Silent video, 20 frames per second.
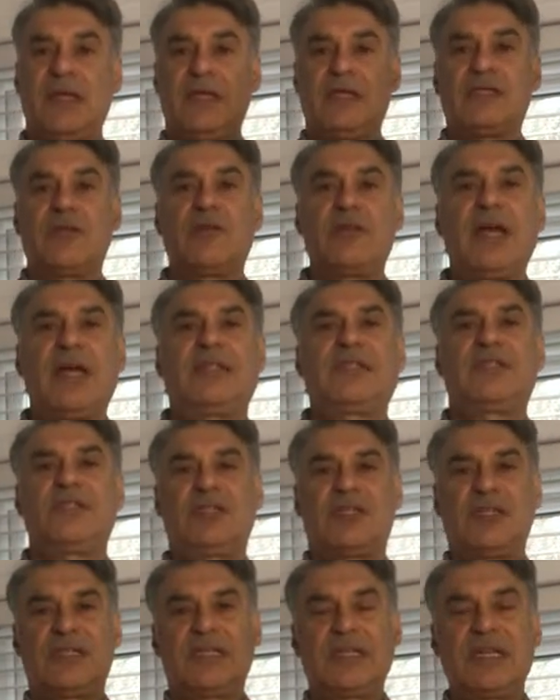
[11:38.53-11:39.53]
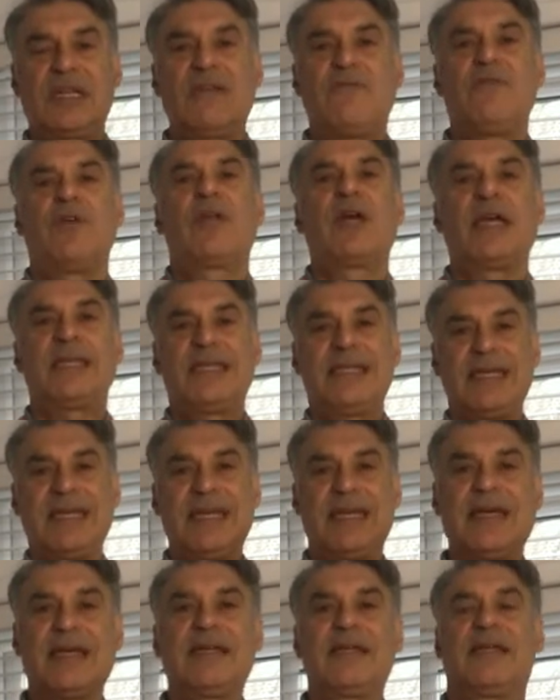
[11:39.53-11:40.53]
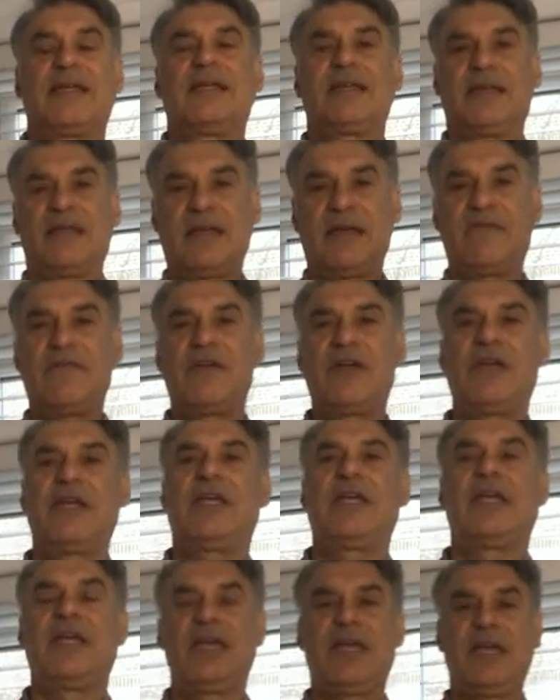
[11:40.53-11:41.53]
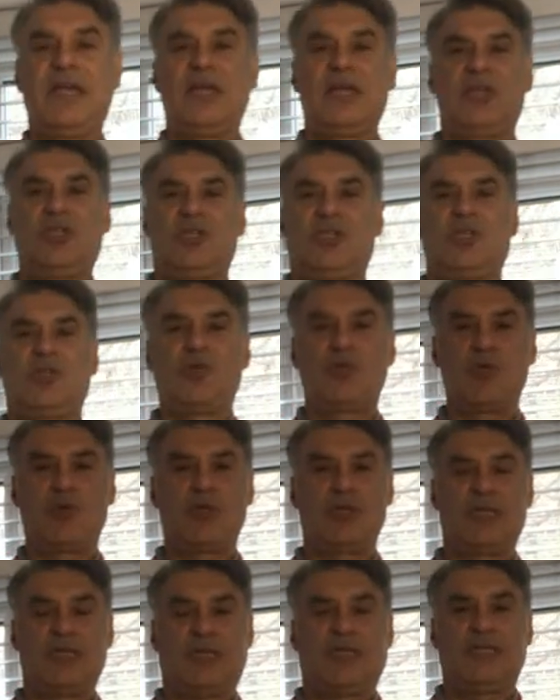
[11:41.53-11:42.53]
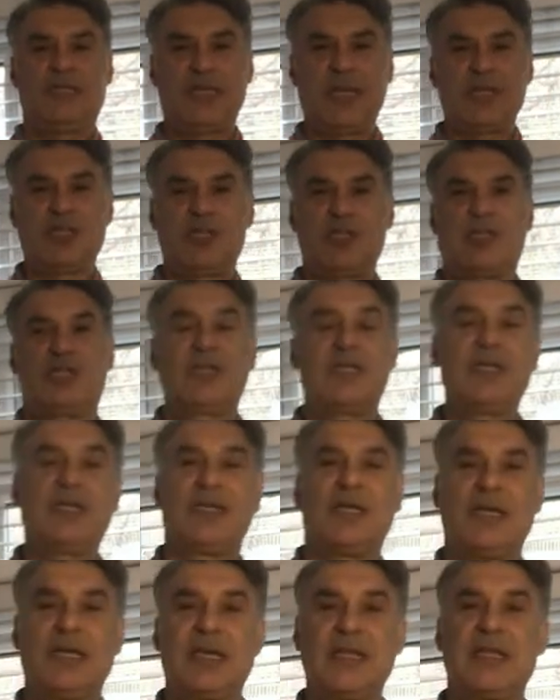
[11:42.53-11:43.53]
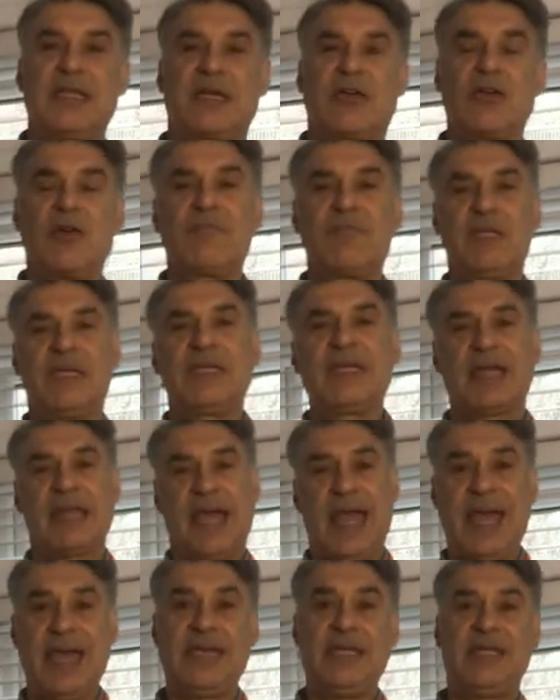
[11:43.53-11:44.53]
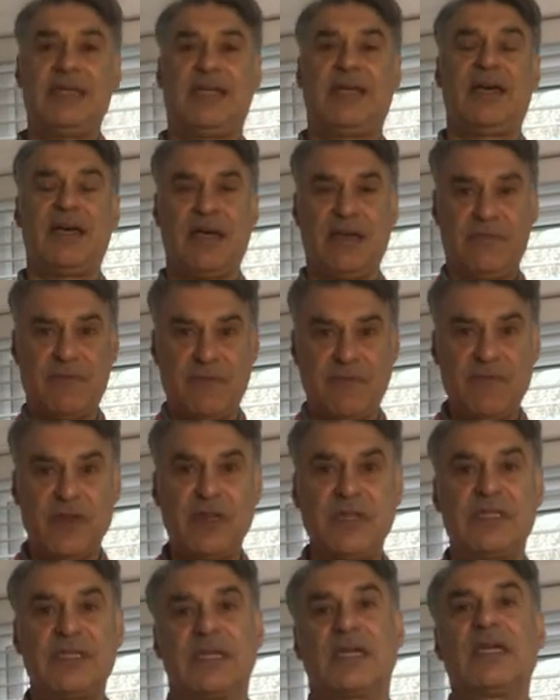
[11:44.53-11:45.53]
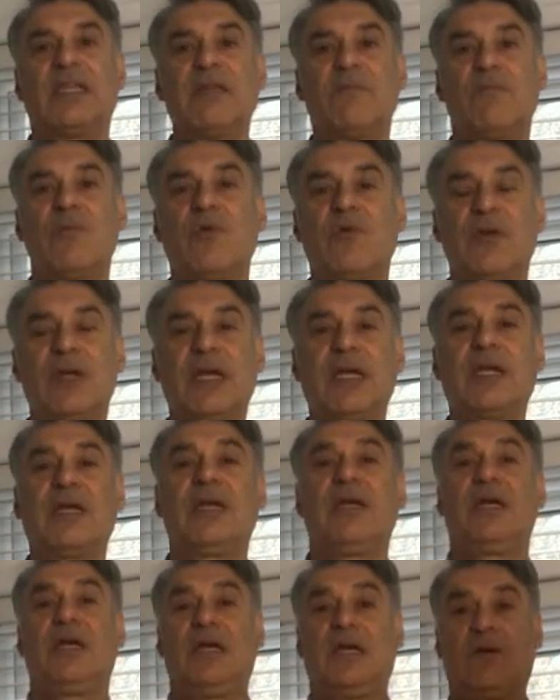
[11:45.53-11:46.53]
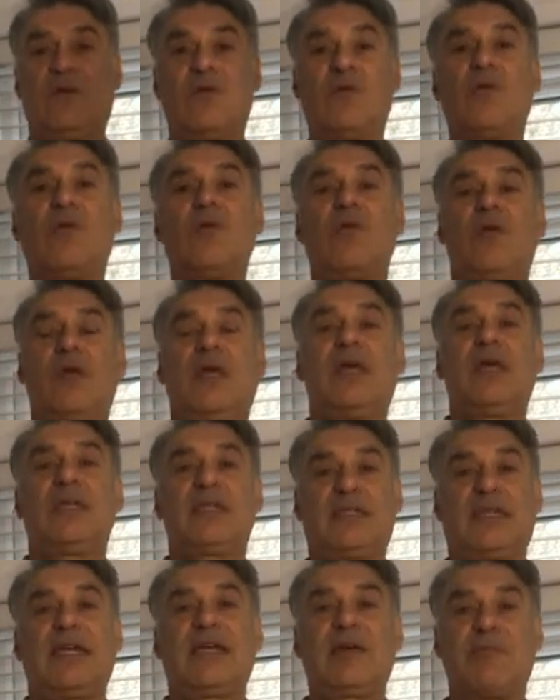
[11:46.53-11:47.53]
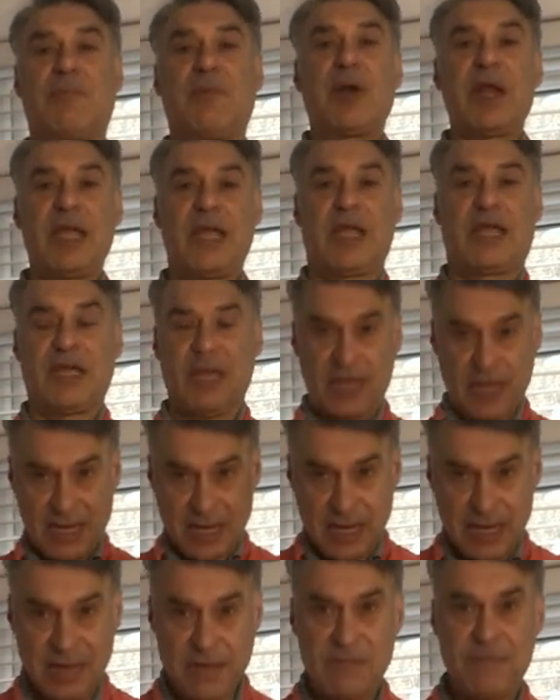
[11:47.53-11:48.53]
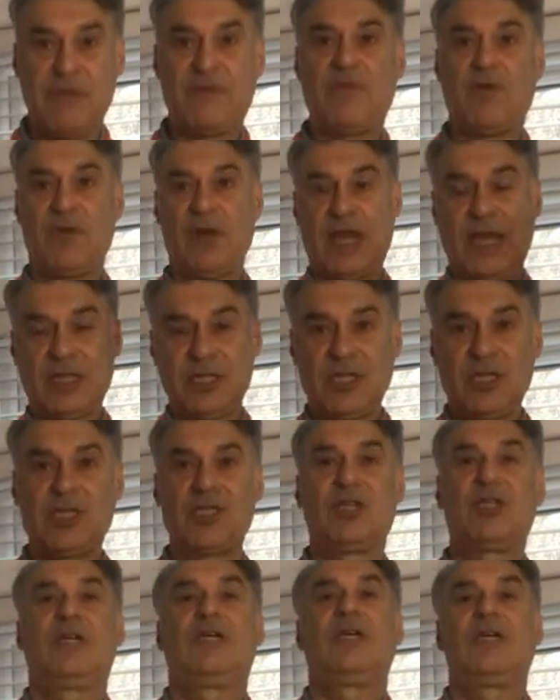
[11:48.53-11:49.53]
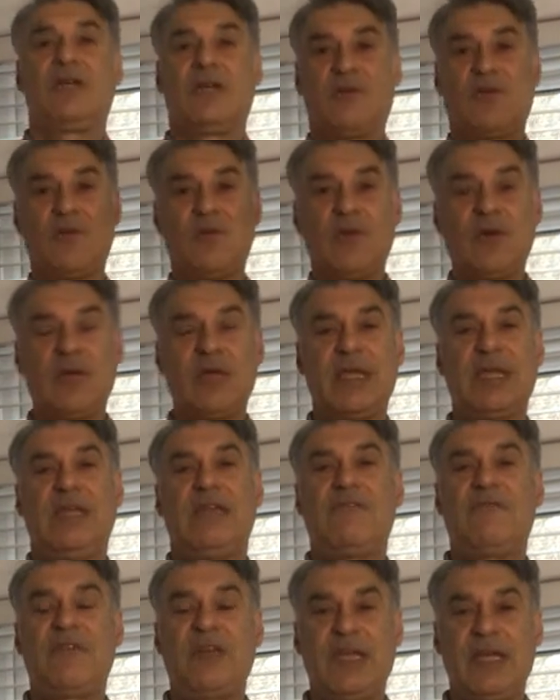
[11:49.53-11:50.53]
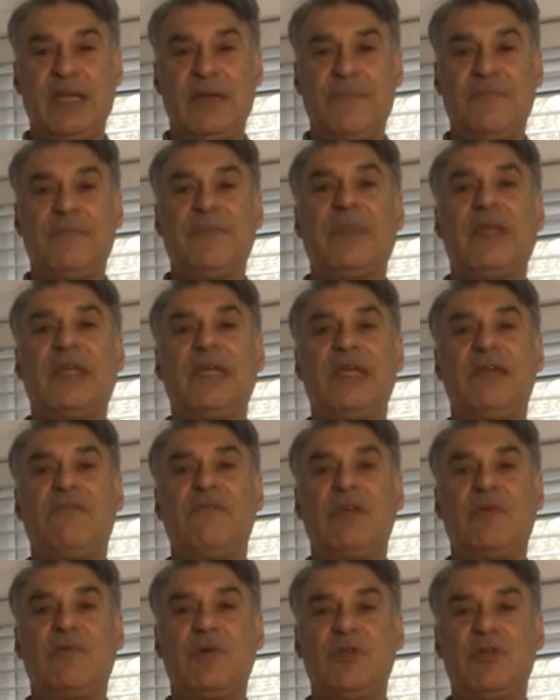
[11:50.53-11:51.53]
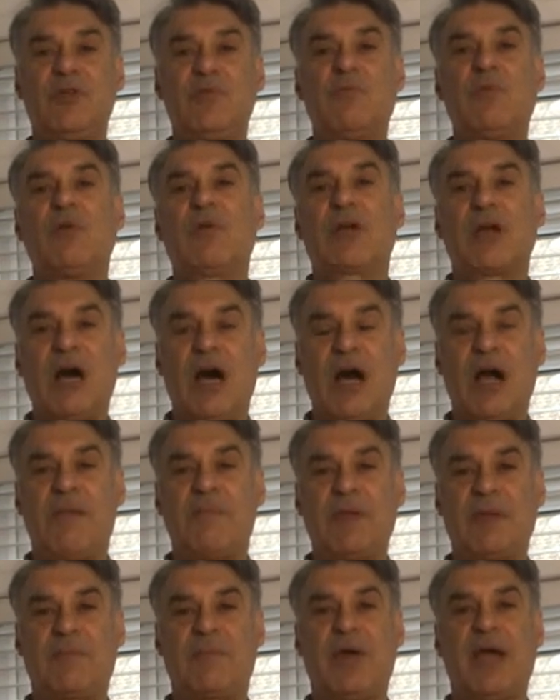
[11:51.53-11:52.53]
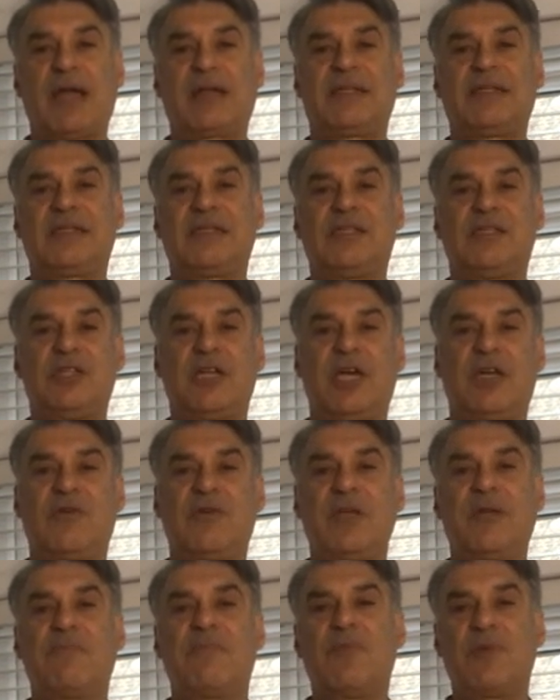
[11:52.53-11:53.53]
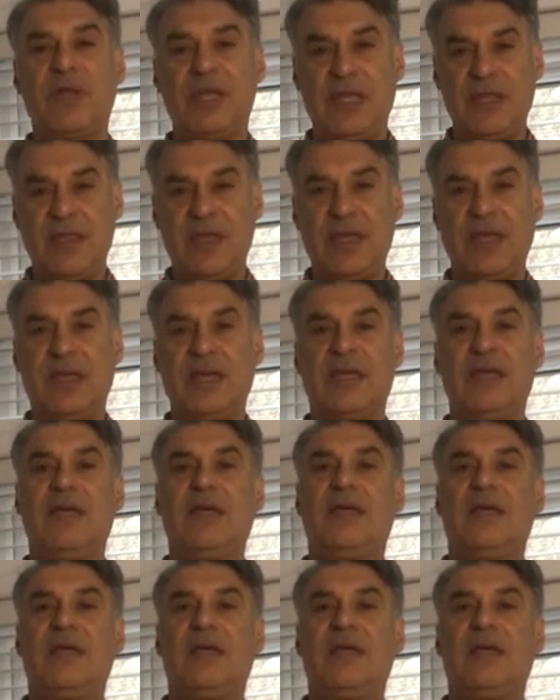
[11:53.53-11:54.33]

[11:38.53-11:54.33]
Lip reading: So that's just to give you an idea, a very short session that can be done anytime. First thing in the morning, or take a break before lunch, or evening. Evening we do more calming practices, generally breathing,